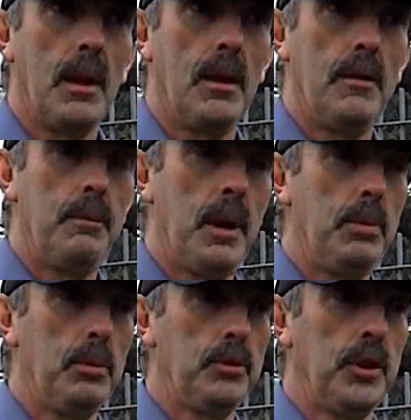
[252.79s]
If
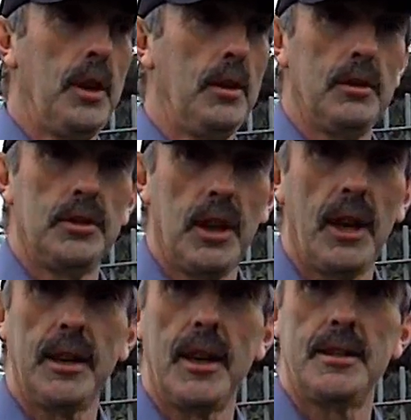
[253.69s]
people see that
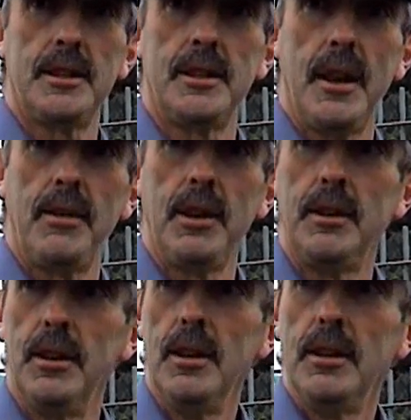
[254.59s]
Skegness is
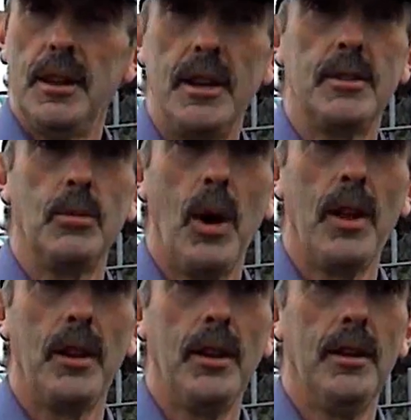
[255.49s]
having decent
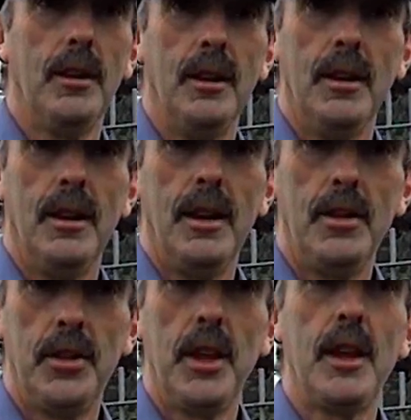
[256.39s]
weather,
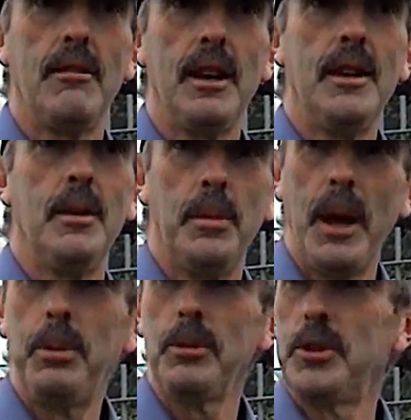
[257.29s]
in theory
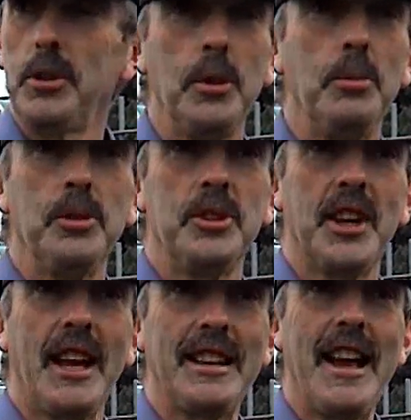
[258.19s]
people should come to
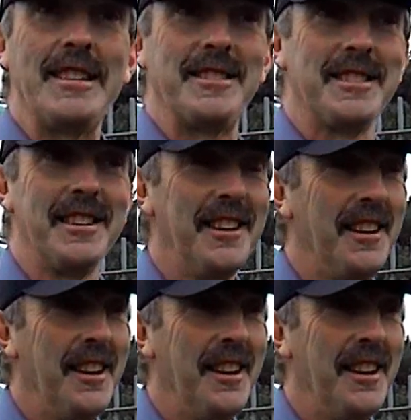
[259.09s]
Skegness.